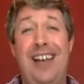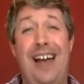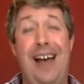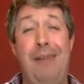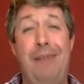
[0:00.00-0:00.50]

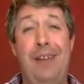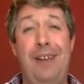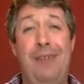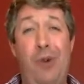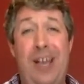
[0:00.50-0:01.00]

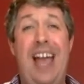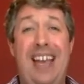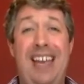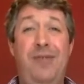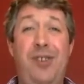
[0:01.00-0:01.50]
WCAG
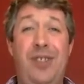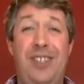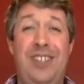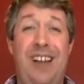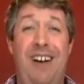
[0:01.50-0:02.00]
gives you the
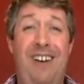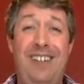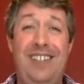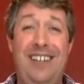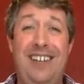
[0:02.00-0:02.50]

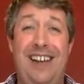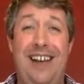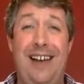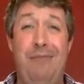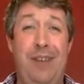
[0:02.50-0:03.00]
start.
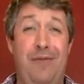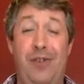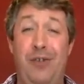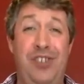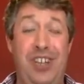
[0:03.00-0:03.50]
If
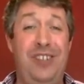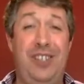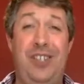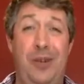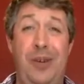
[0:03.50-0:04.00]
you're
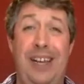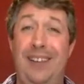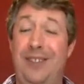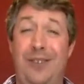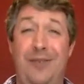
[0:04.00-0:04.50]
just doing
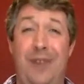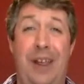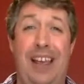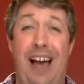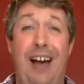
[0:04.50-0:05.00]
sort of
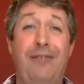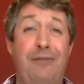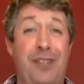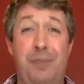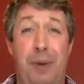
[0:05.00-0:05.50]
like
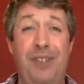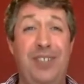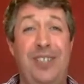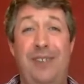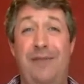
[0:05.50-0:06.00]

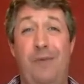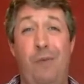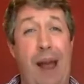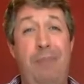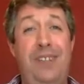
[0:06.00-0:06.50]
unresponsive
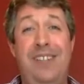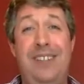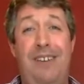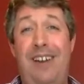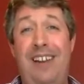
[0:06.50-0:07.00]
web
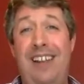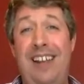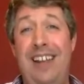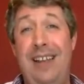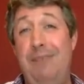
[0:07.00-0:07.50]
design,
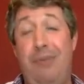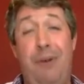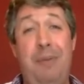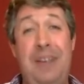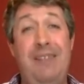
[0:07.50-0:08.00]
it
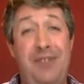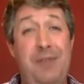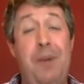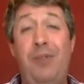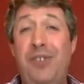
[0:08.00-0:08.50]
probably gives
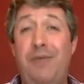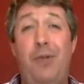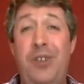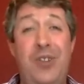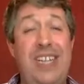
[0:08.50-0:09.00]
you most of
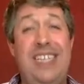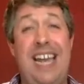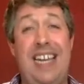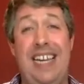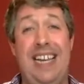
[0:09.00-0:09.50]
what you need
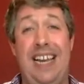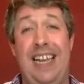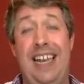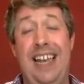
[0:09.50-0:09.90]
technically.